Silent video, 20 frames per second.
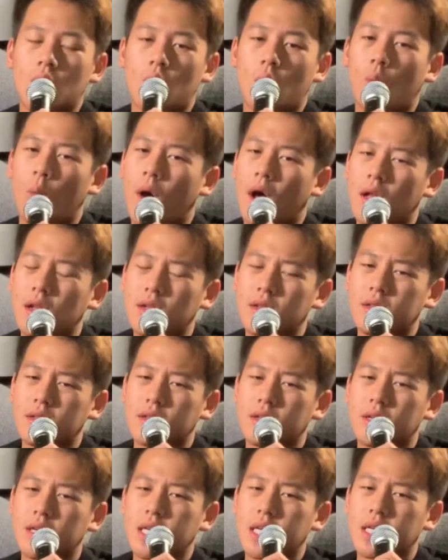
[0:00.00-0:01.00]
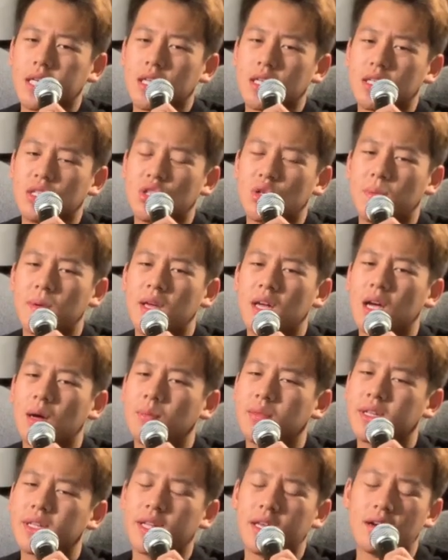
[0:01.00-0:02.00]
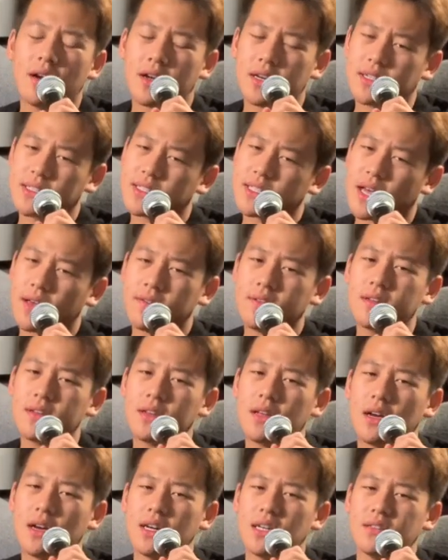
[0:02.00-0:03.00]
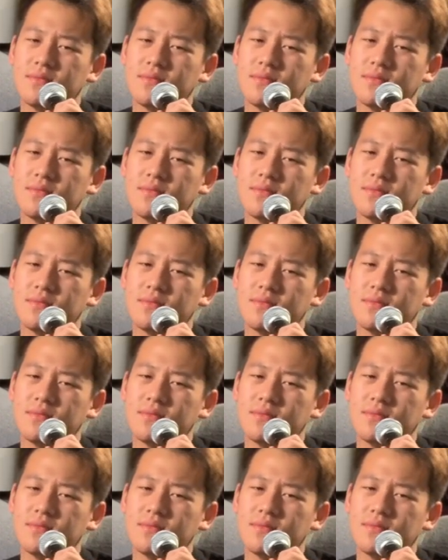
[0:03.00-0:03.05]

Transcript: Well, to be completely honest, Kevin,